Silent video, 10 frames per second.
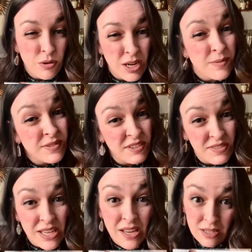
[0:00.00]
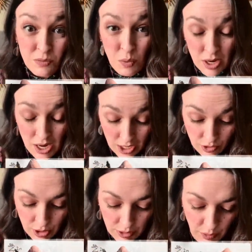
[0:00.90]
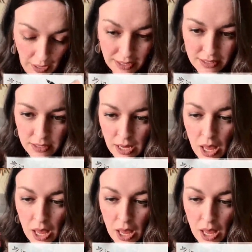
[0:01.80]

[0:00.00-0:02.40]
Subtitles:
times 50 is 100, right?